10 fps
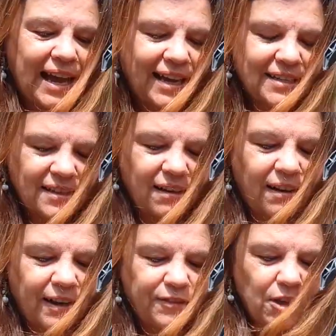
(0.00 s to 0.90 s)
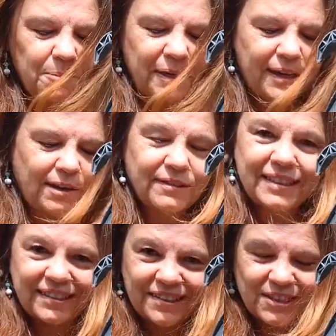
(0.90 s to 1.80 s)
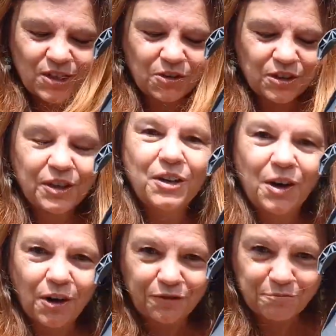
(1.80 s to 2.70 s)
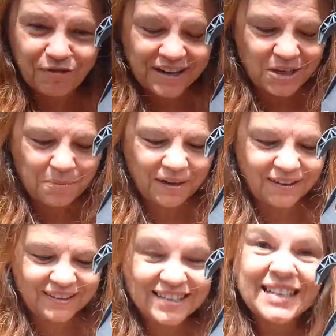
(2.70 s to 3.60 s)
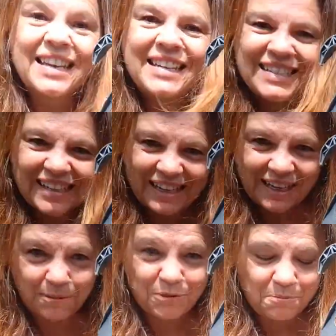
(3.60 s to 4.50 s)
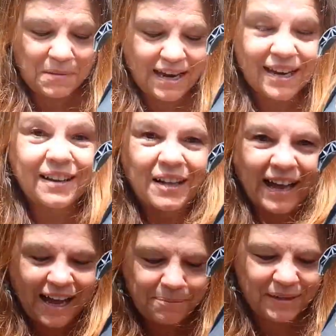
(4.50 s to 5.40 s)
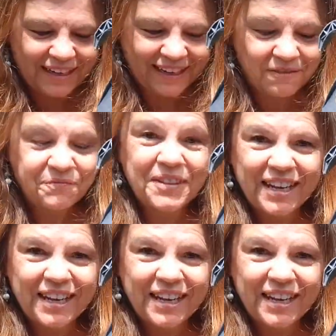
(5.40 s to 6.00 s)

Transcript: And I've got my own little stock of brand new plants to keep me happily